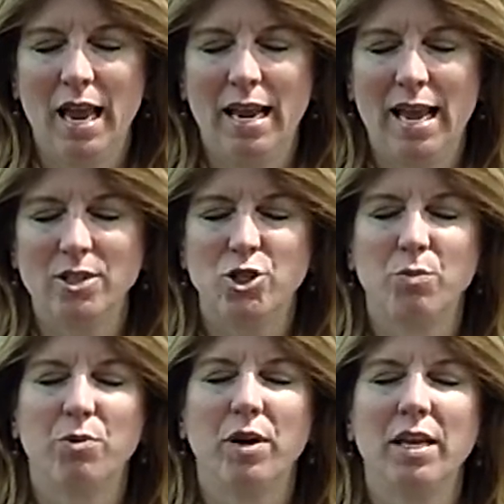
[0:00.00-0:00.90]
And as
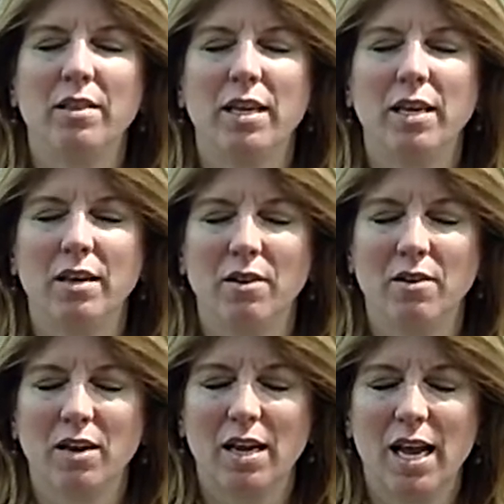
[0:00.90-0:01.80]
you're breathing and
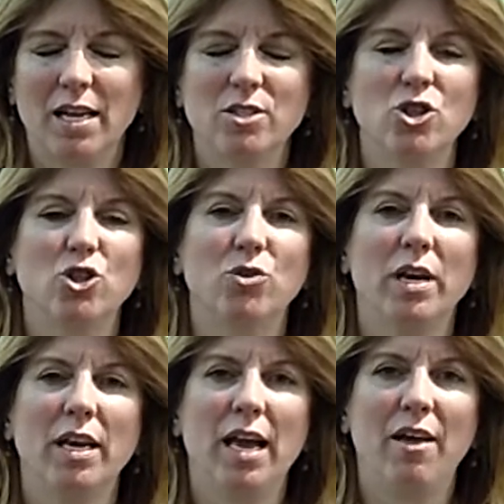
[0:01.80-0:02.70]

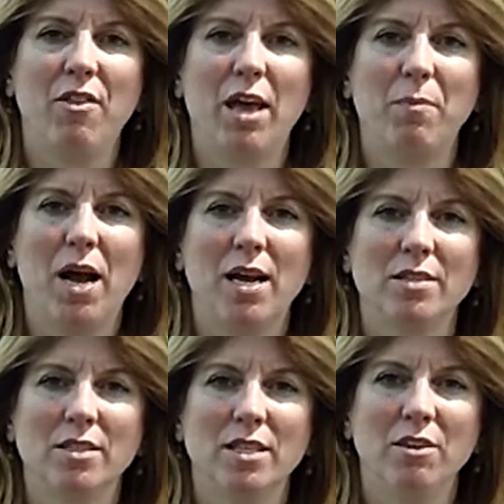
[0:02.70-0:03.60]
concentrating on that
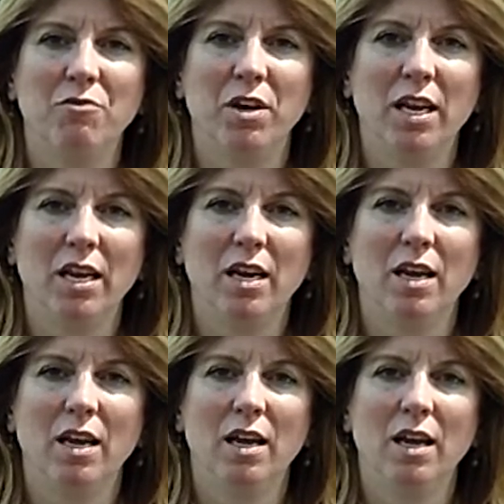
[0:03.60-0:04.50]
positivity,
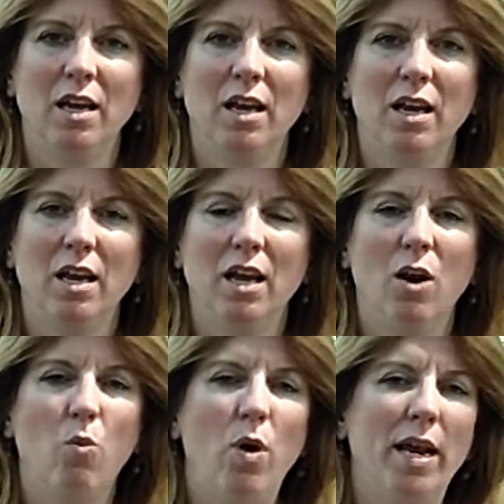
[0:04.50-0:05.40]

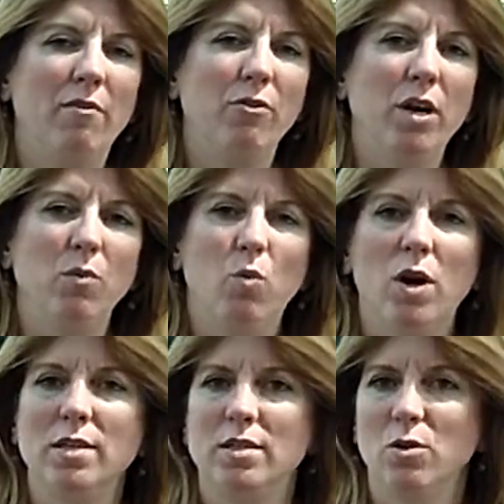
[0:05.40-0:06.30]
whatever it
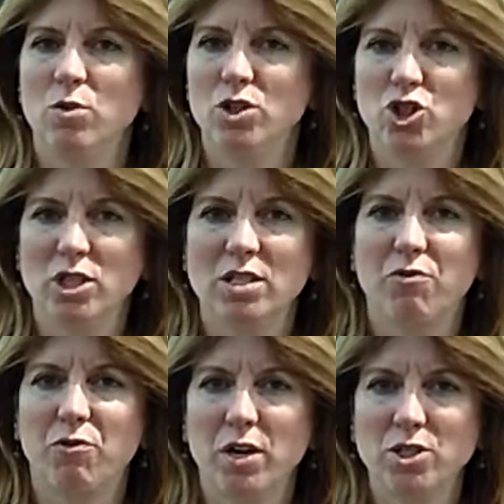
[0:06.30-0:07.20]
was that was
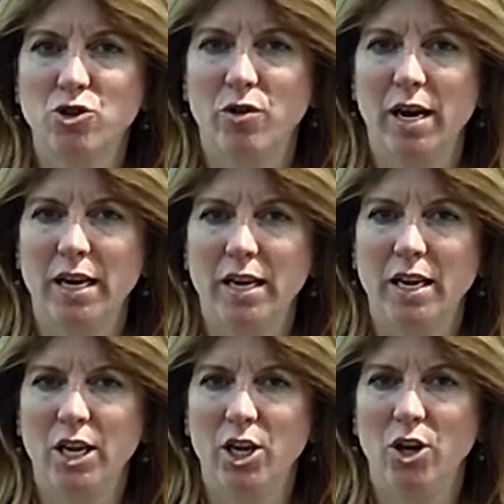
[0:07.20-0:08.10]
just
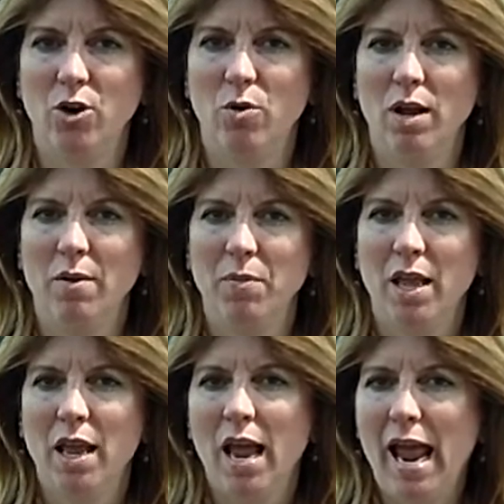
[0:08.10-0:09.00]
frustrating you,
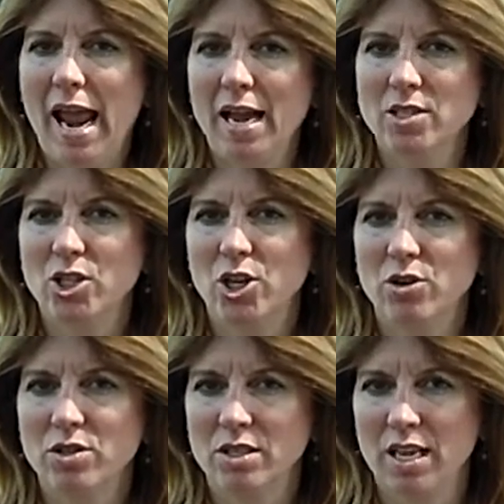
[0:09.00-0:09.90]
ask
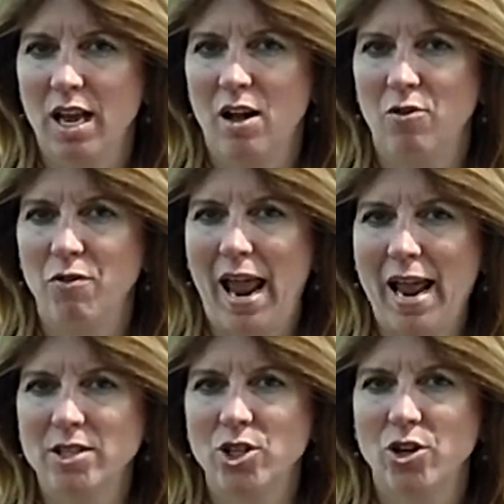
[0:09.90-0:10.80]
yourself,
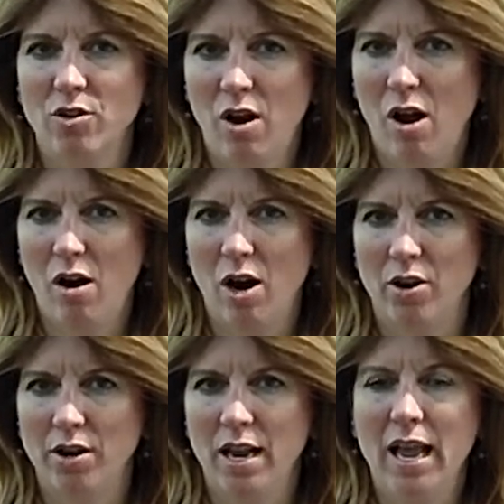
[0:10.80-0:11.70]
ask your
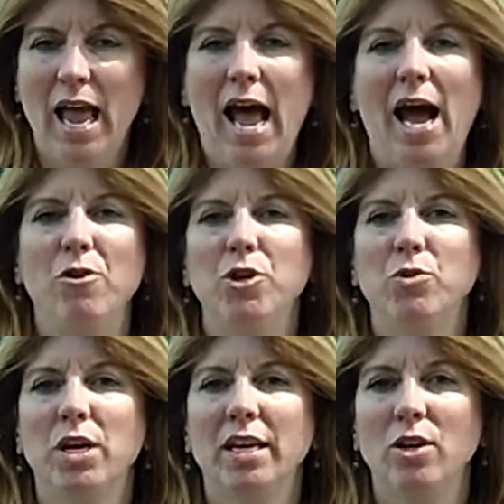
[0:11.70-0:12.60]
heart, how
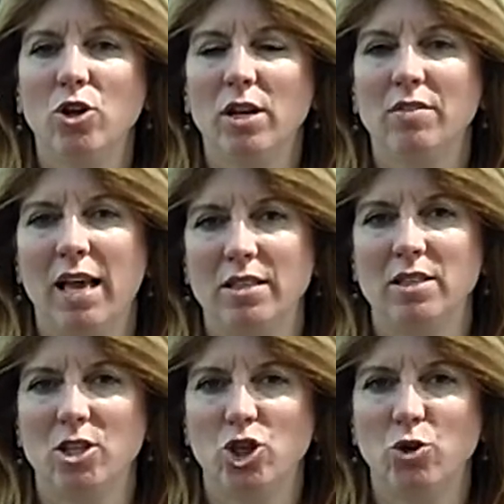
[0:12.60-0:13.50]
you can look at
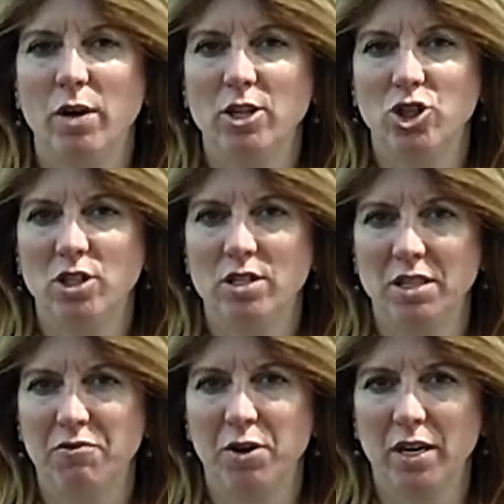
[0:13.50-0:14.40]
that situation
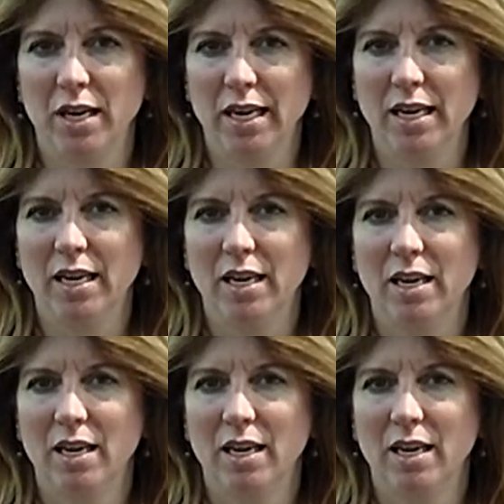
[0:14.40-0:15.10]
differently.